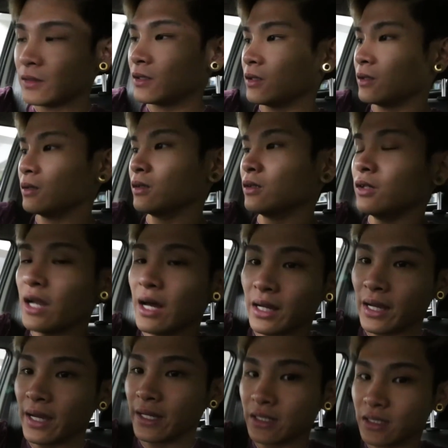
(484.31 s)
So good luck,
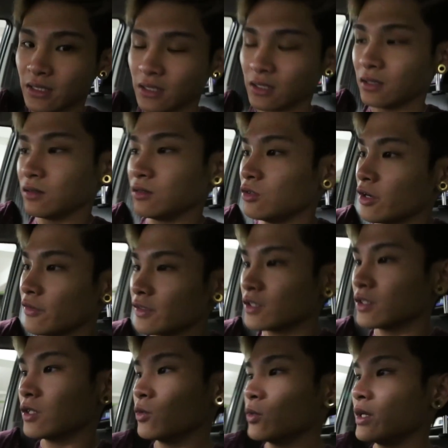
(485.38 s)
guys.
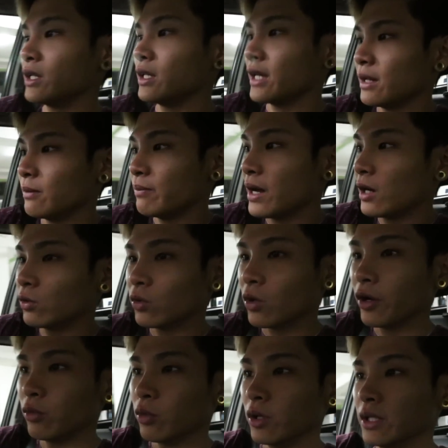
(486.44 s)
Whoever's going to win that
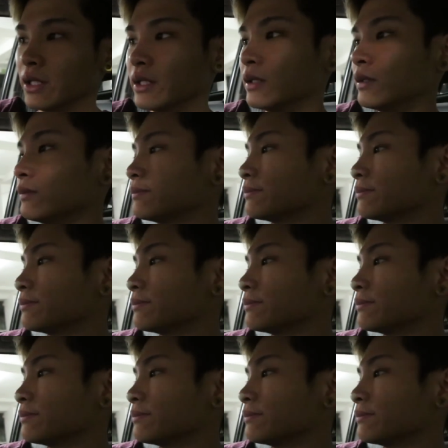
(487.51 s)
Bellroy wallet.